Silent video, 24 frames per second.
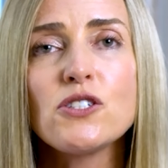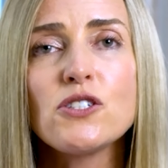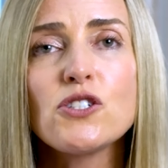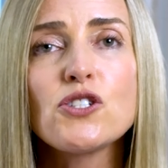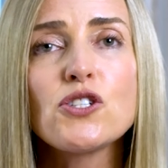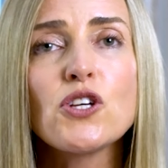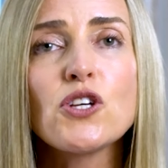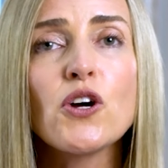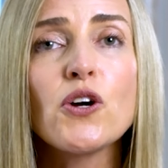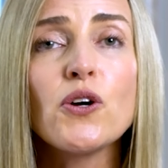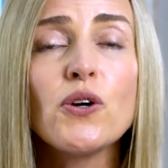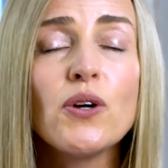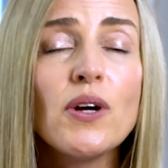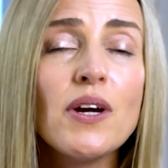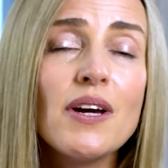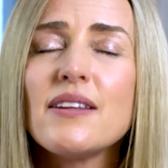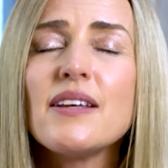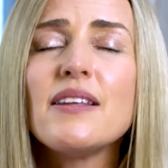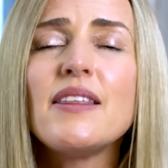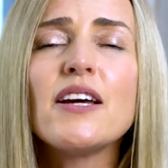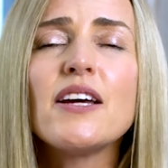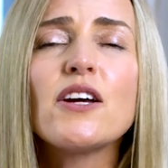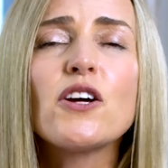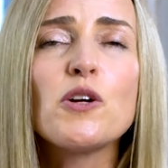So
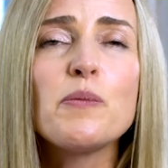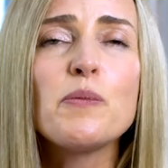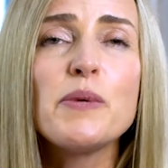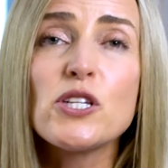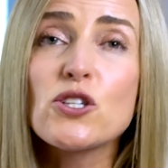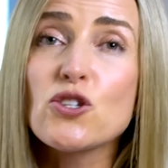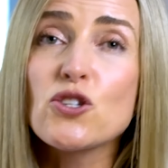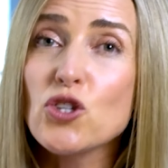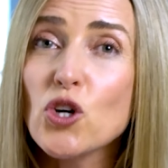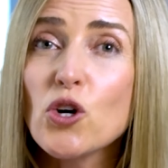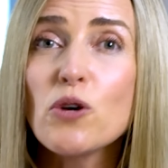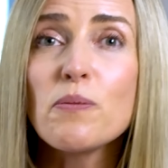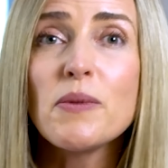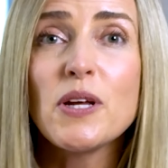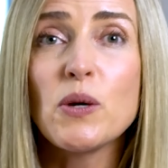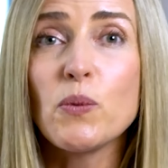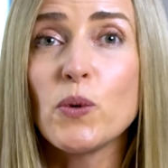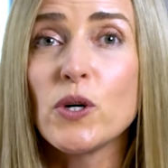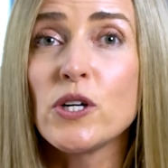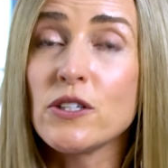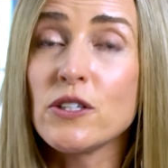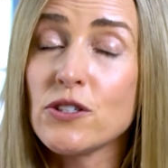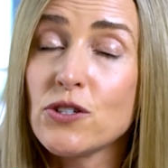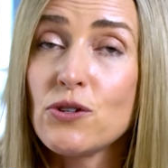there are going to be so many
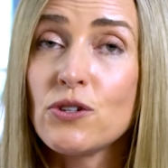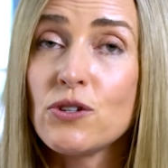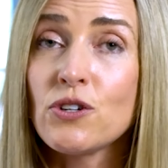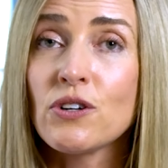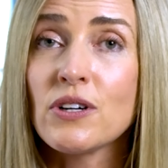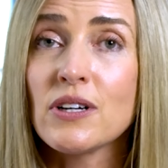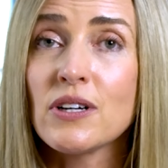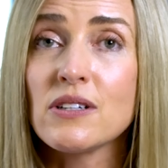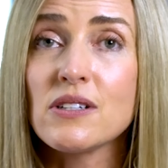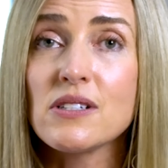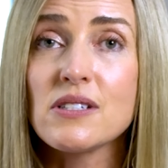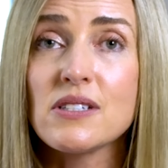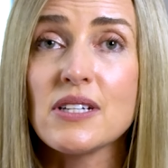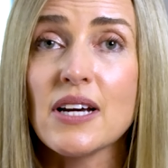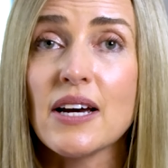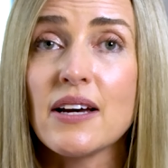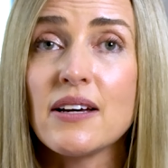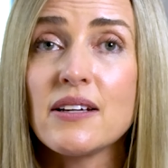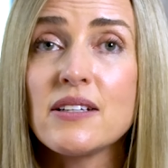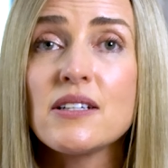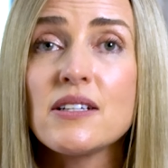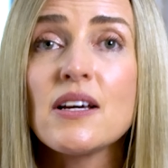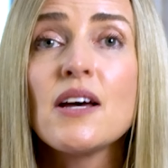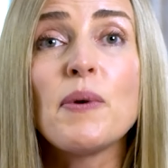words you don't
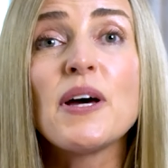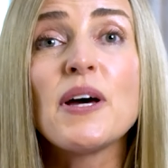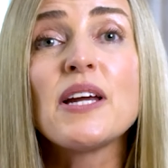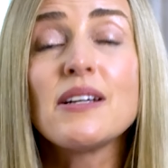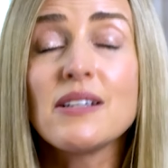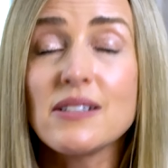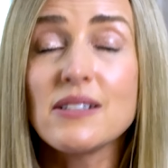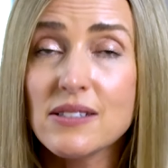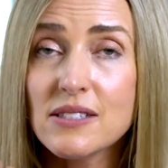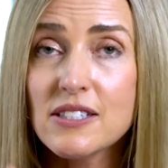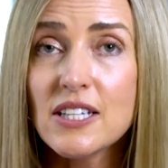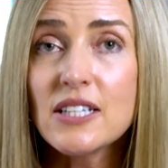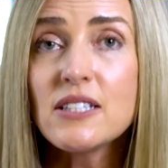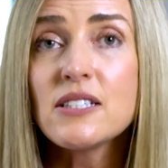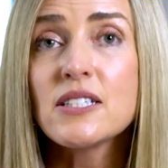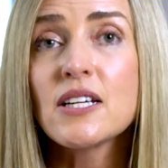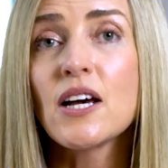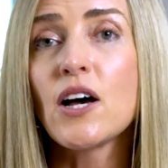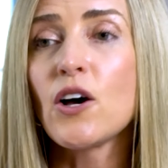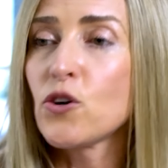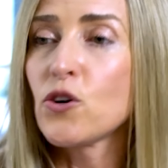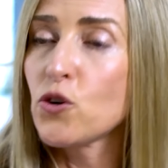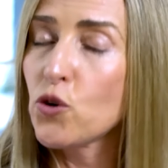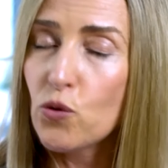understand, but sit
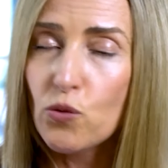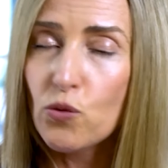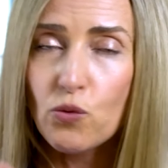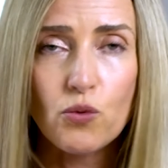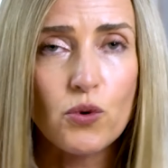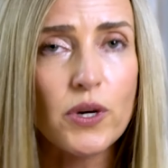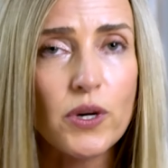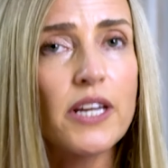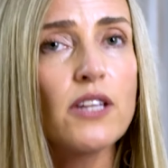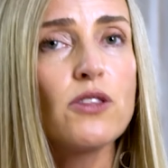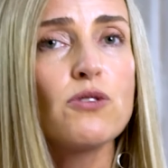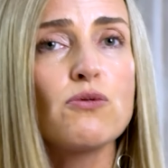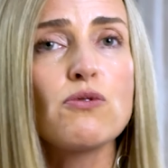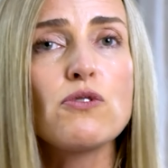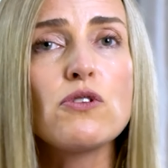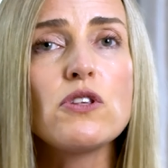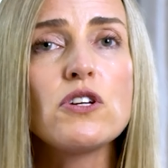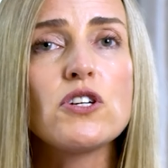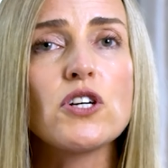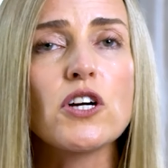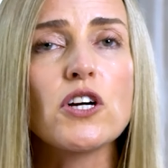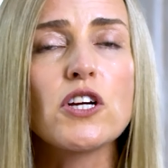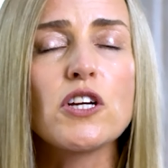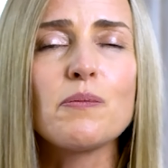down, read through the
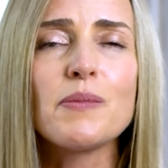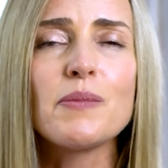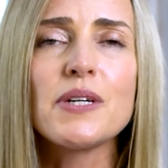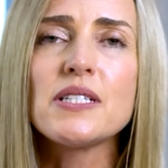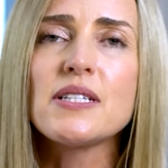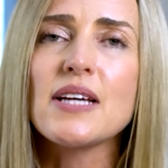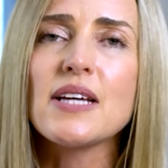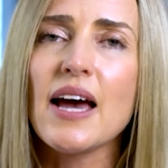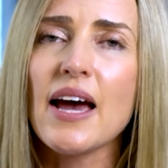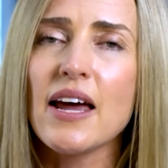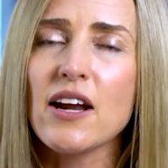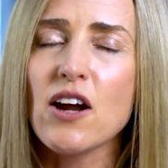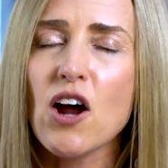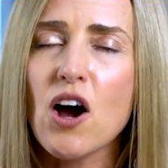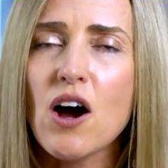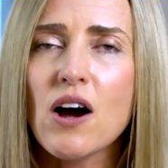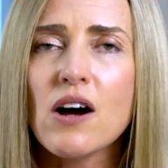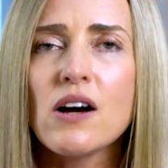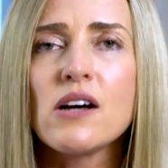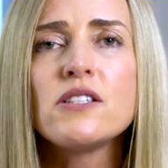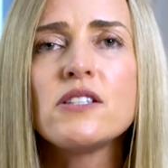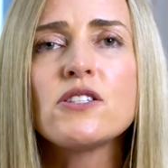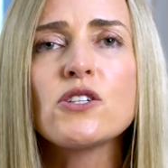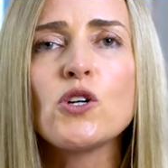document, and
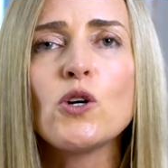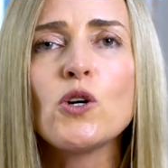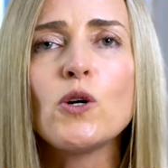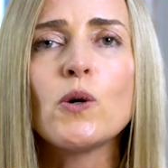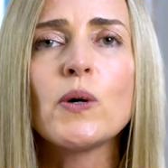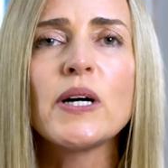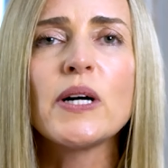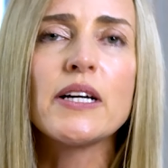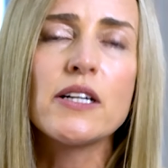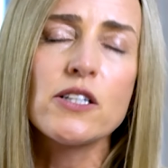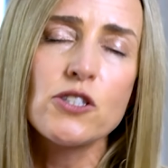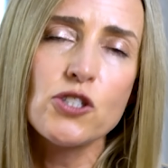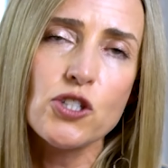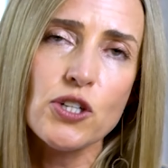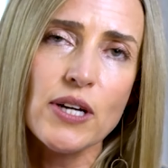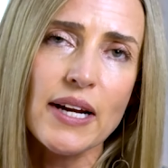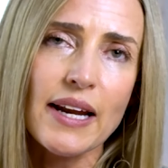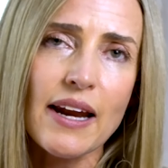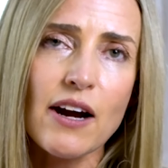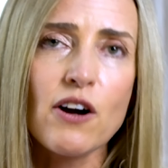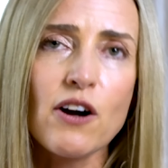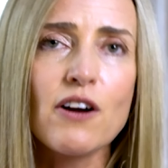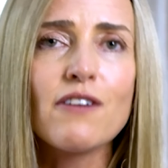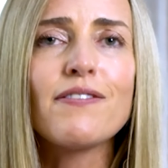ask your lawyer to
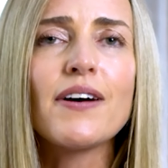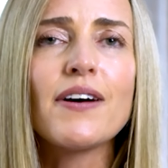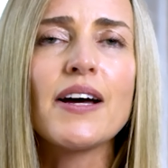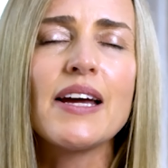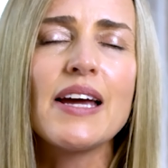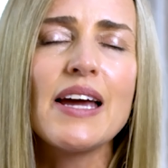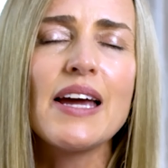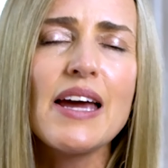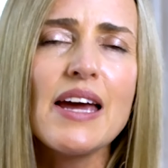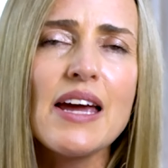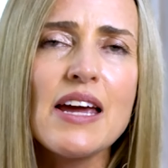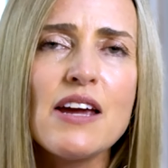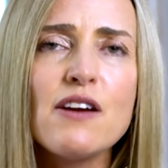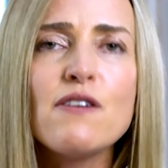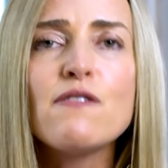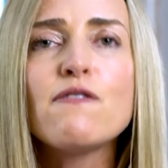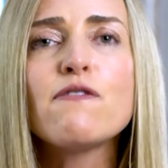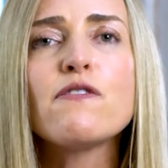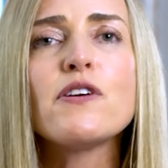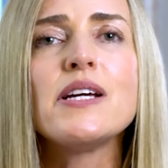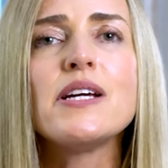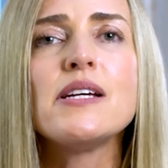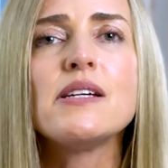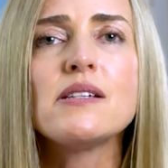clarify
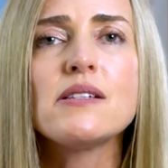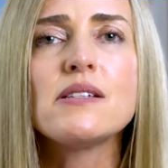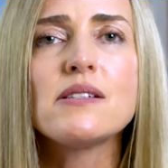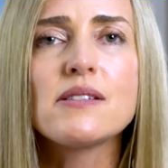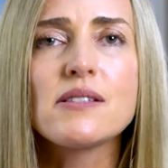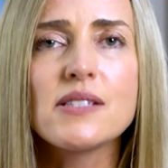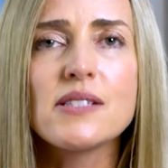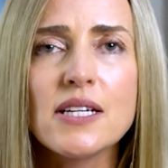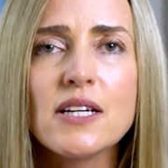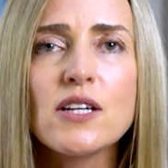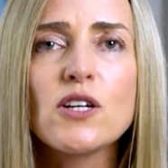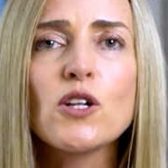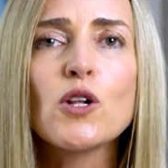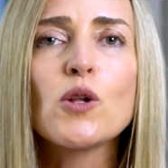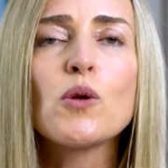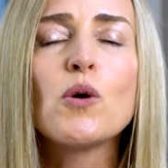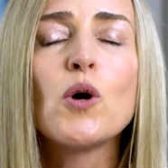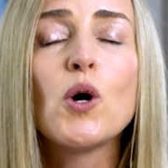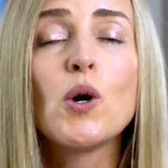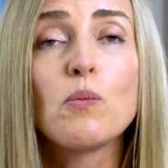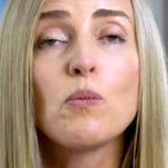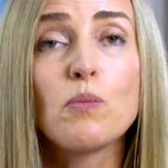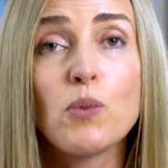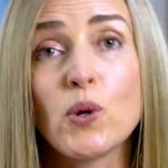every
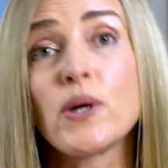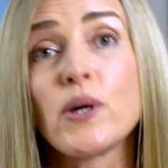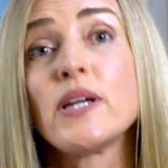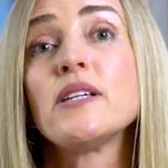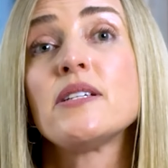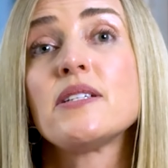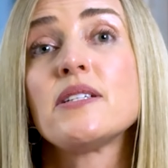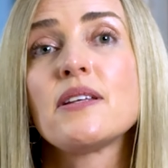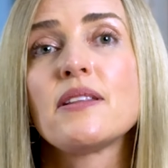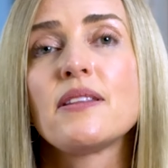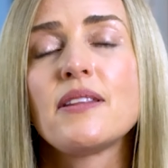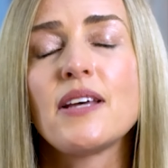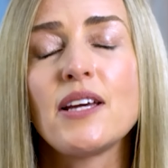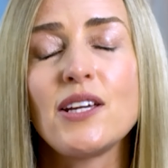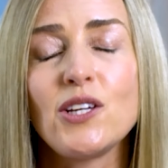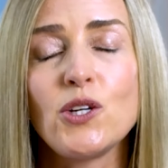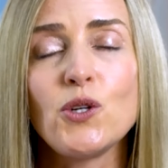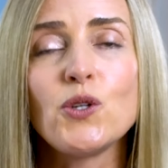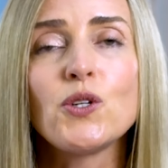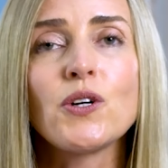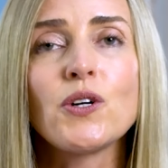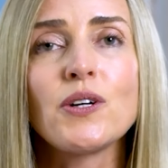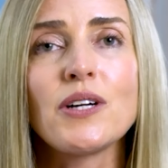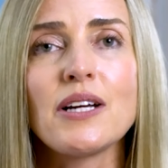single point that
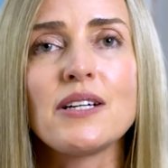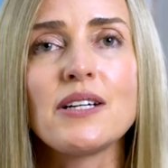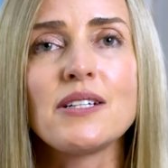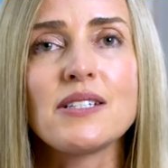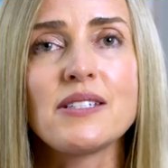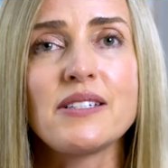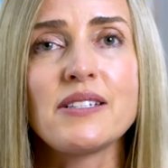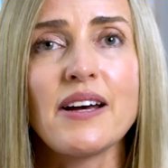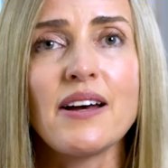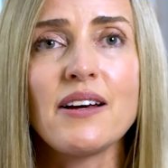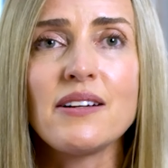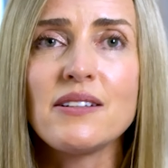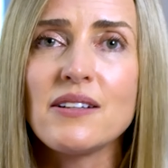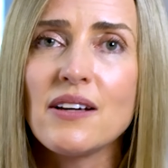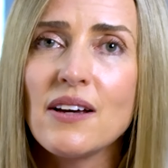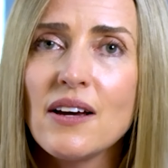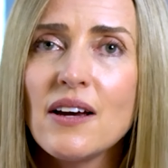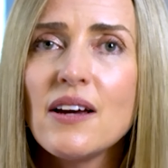you don't understand.